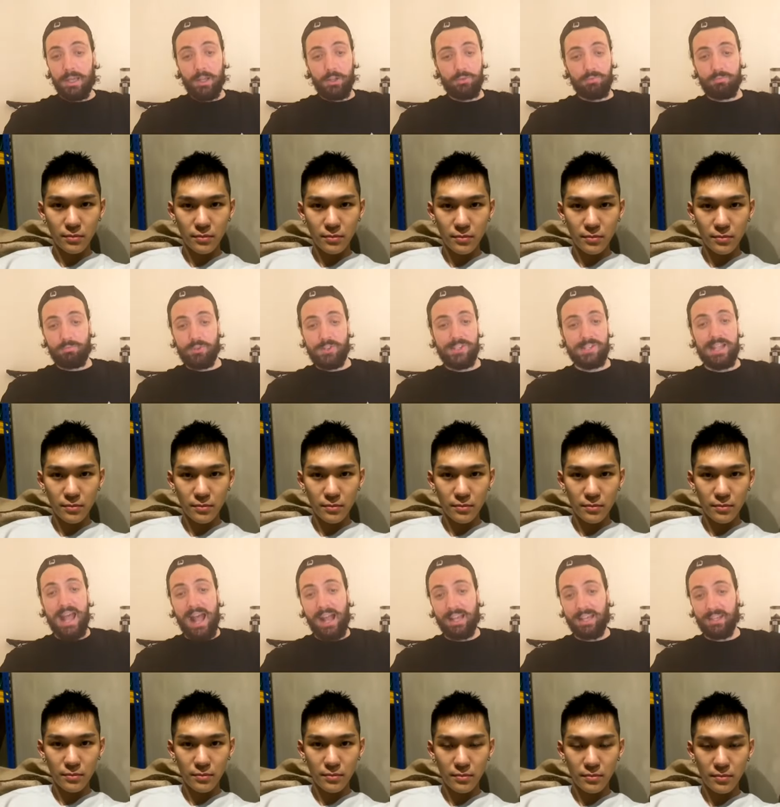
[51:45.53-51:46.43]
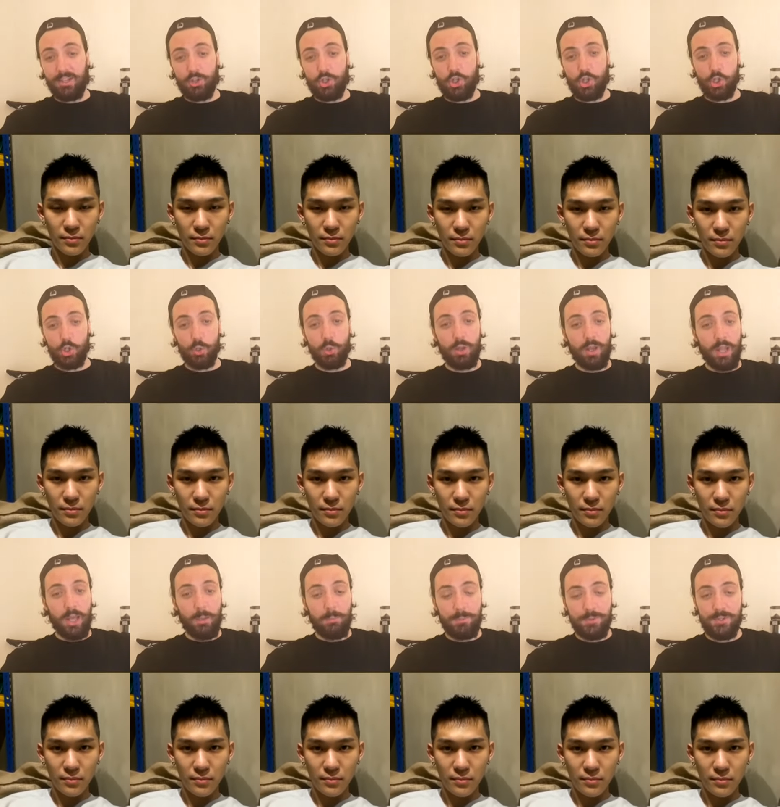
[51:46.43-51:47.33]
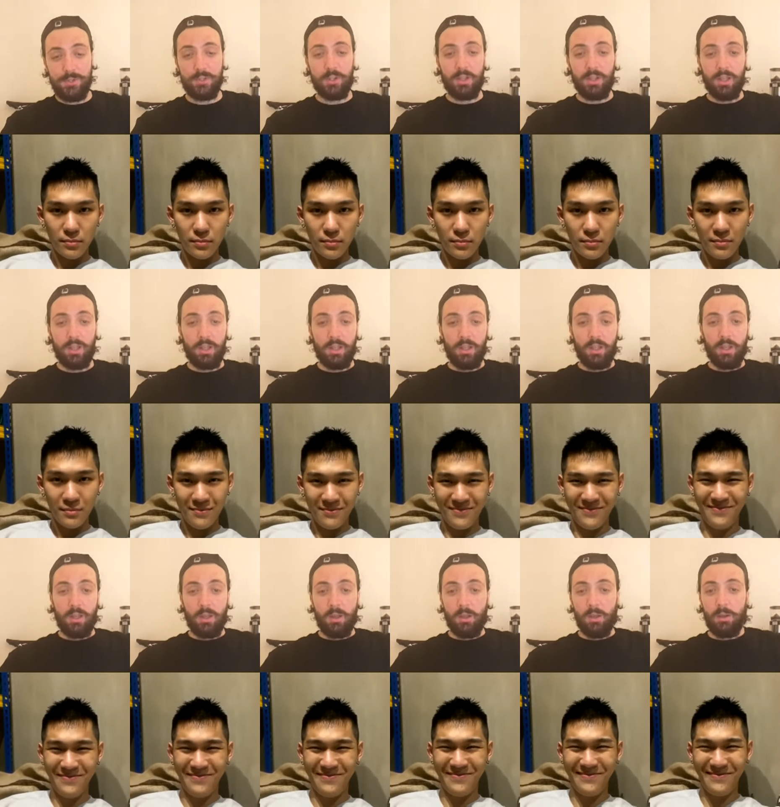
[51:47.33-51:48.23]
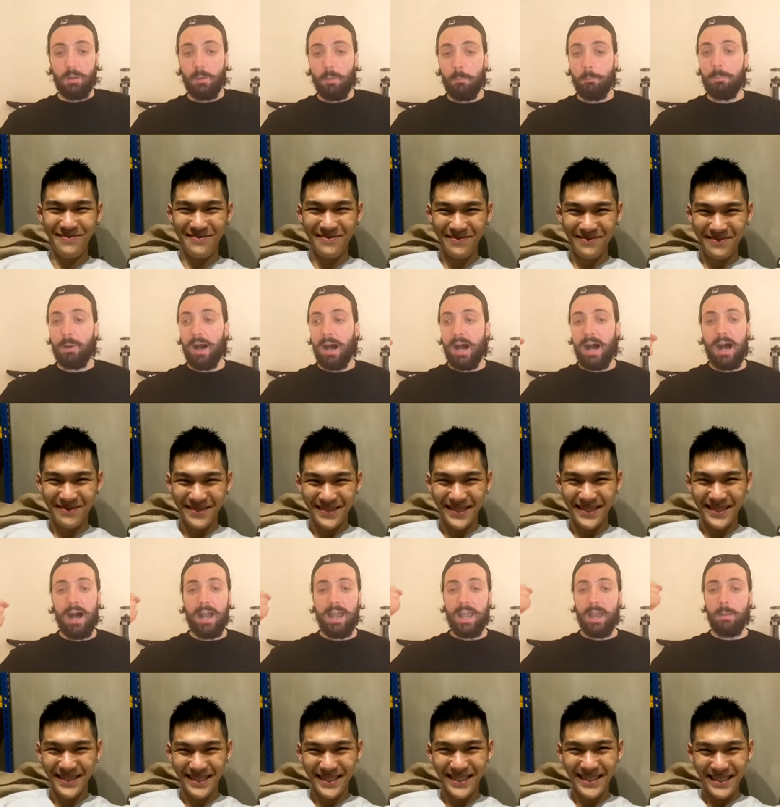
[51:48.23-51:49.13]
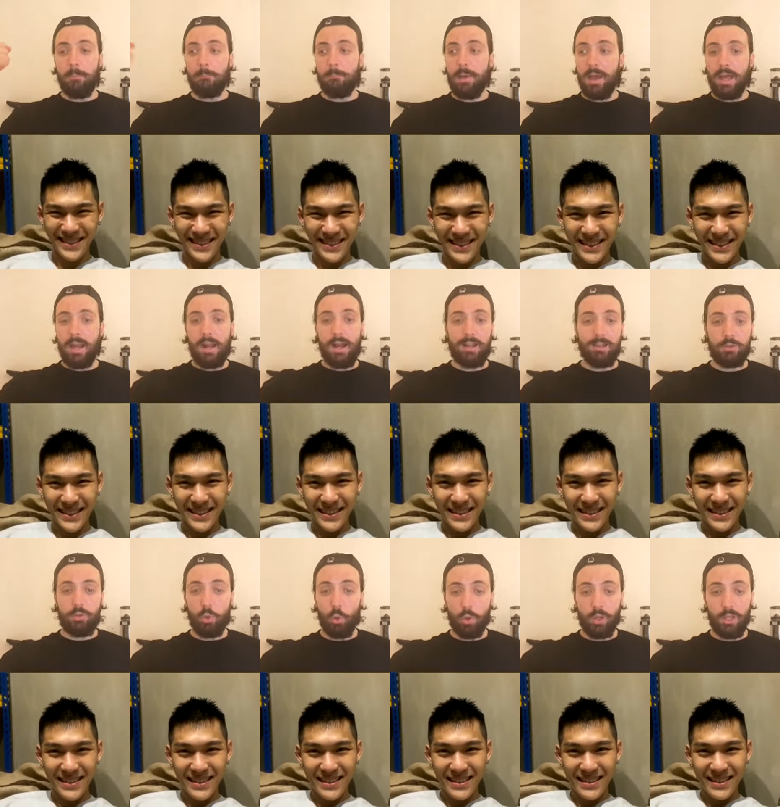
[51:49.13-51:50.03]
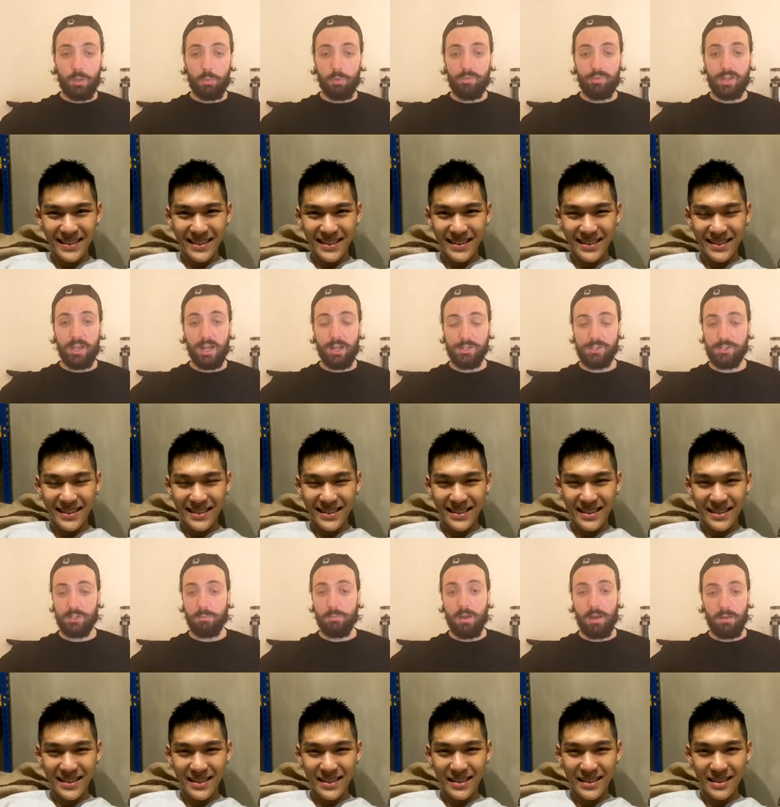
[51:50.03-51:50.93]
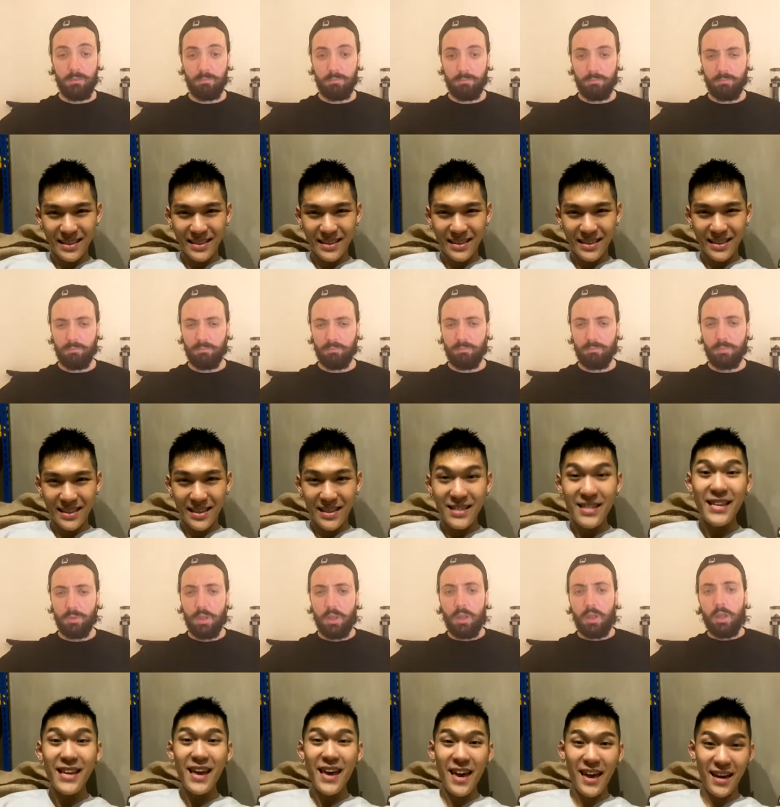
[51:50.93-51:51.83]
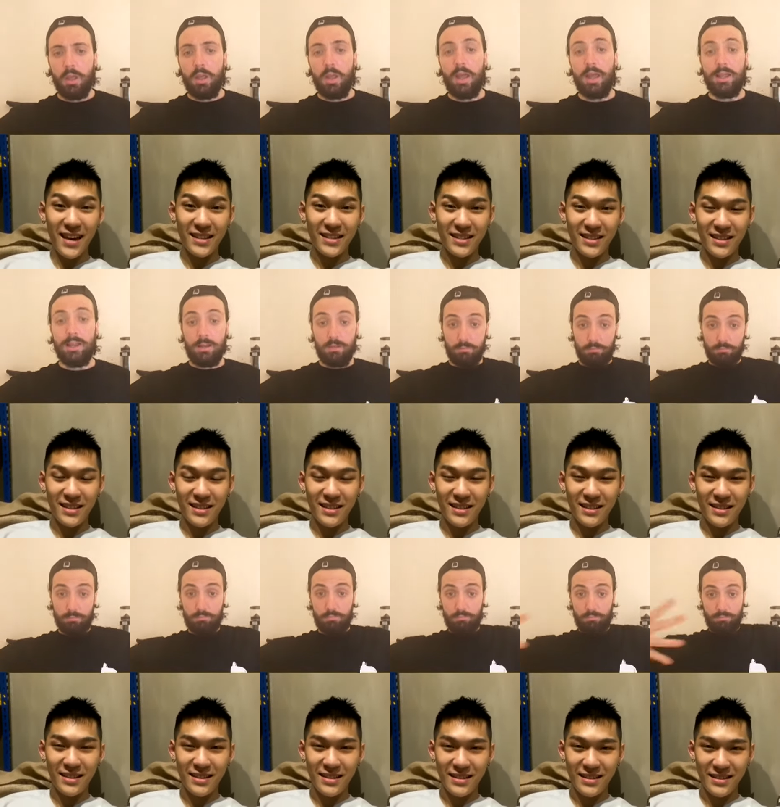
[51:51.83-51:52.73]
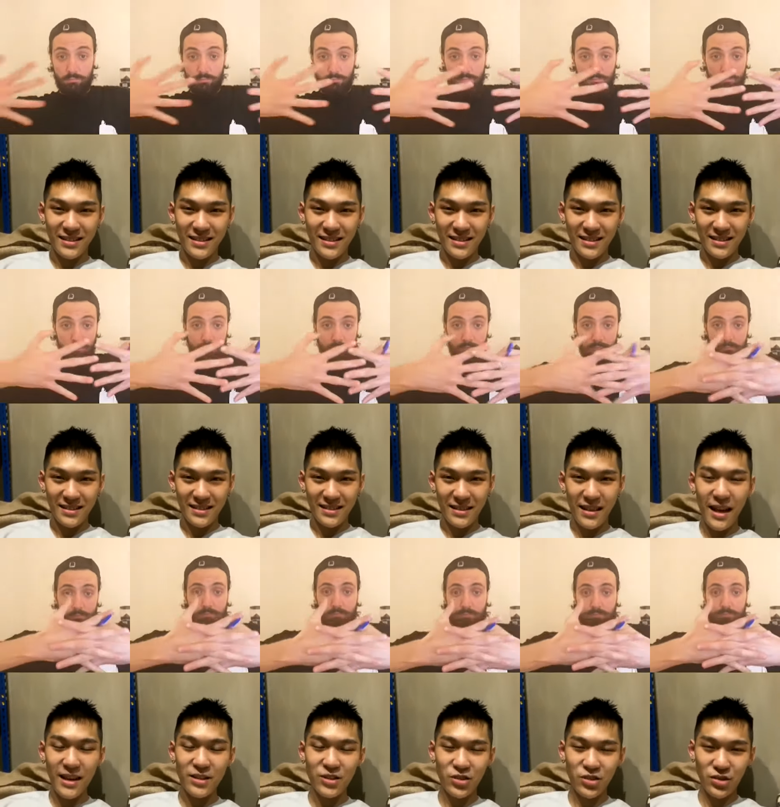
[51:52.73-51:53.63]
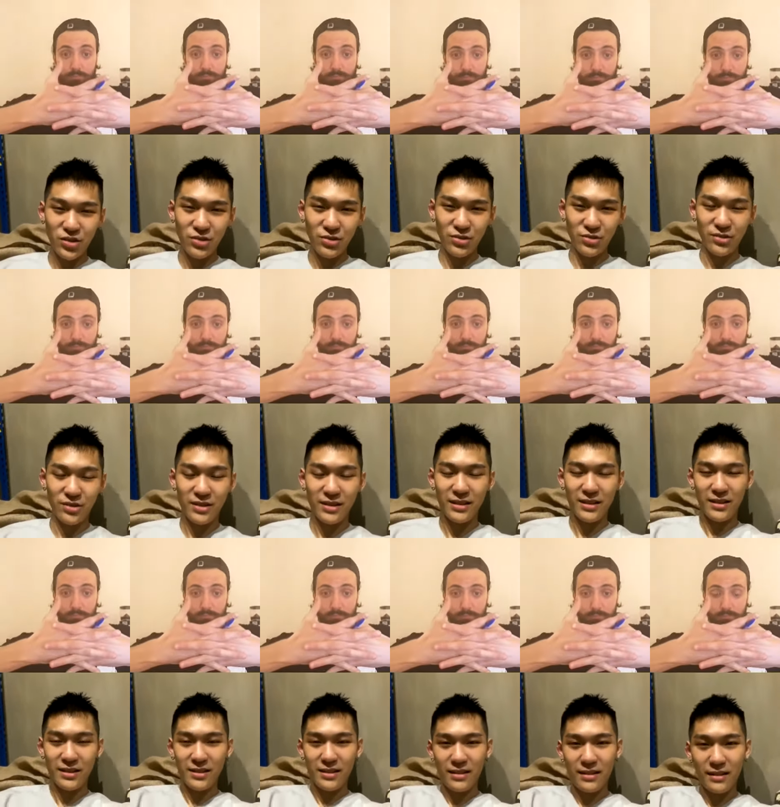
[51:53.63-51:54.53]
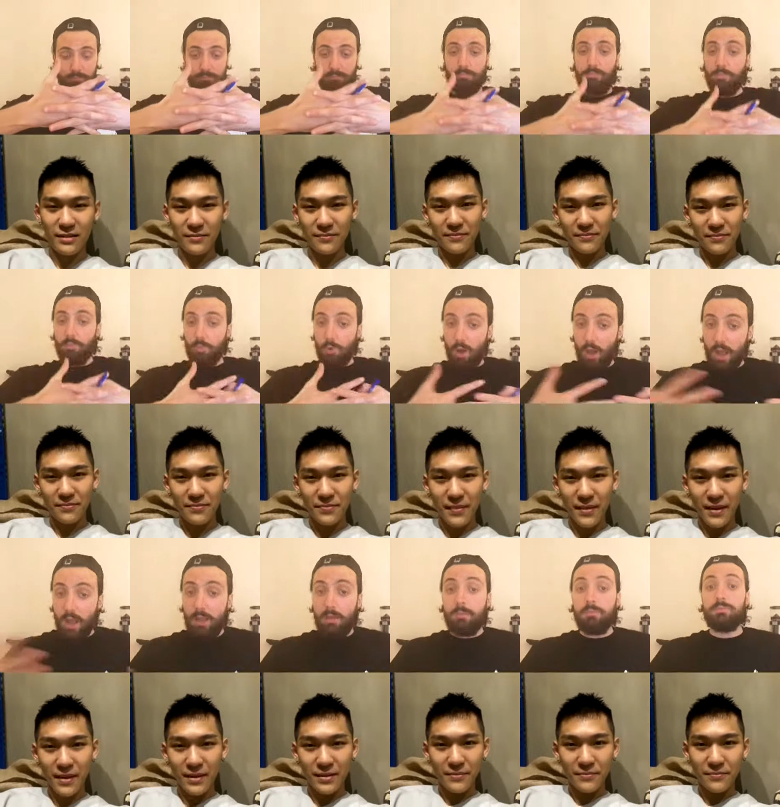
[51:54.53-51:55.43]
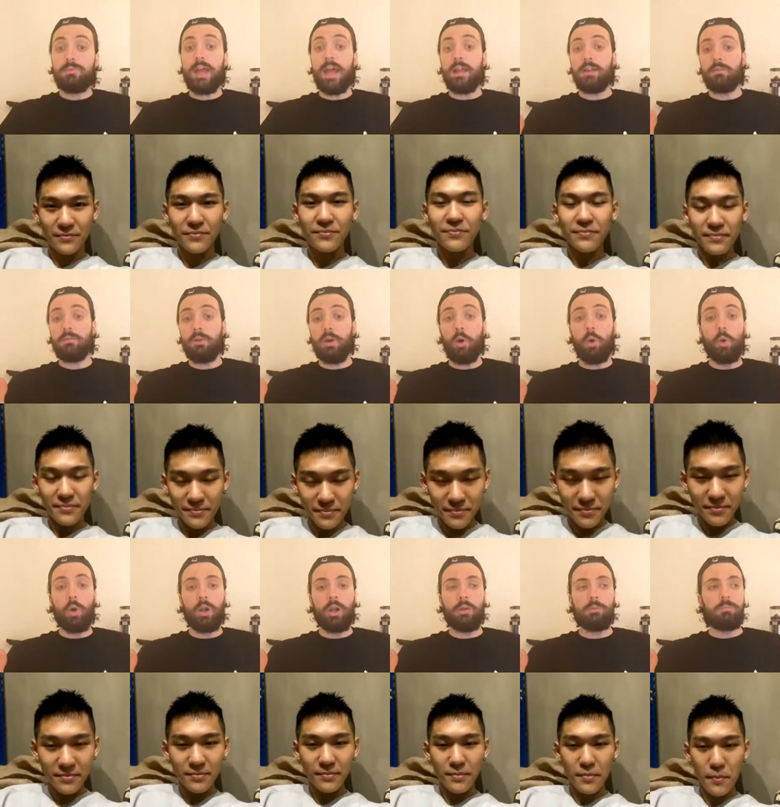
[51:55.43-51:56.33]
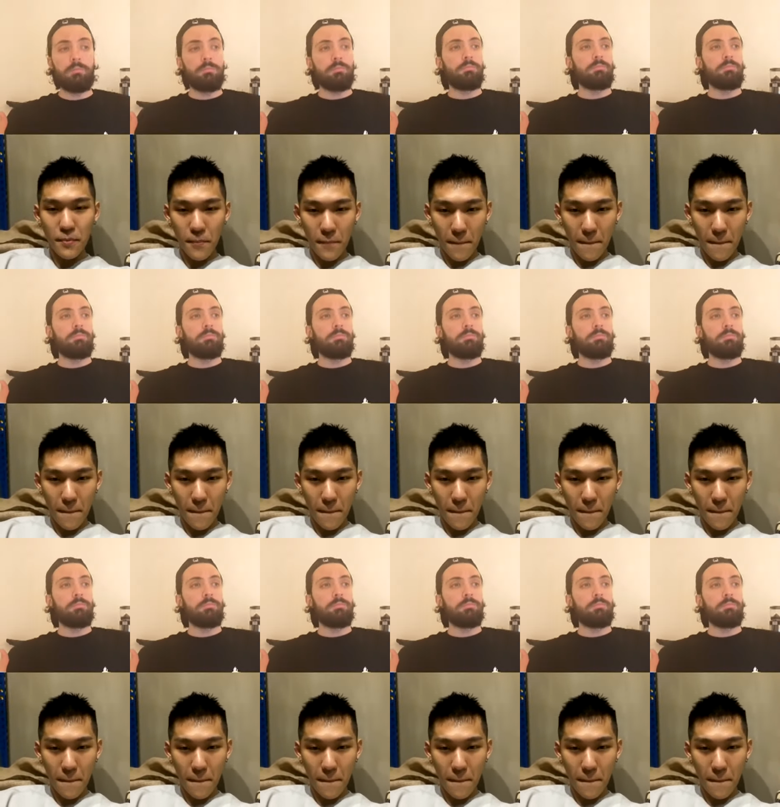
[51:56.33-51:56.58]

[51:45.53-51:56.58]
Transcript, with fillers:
Speaker 1: at stacking tulips but I am better at talking with customer.
Speaker 2: Yes, that's true.
Speaker 1: Right? Then, or